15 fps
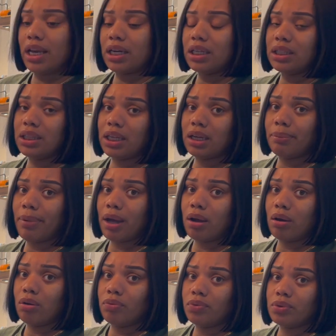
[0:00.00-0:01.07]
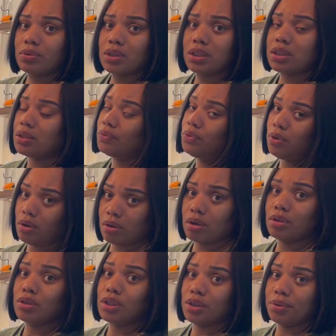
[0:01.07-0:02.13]
And the good thing about Whole Foods is if you hold
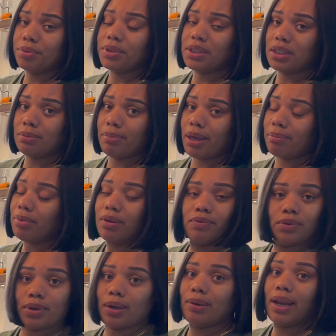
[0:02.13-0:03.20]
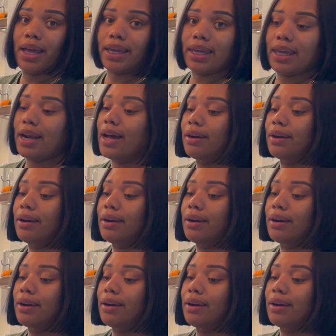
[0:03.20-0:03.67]
on to your receipt, baby, if you don't like it,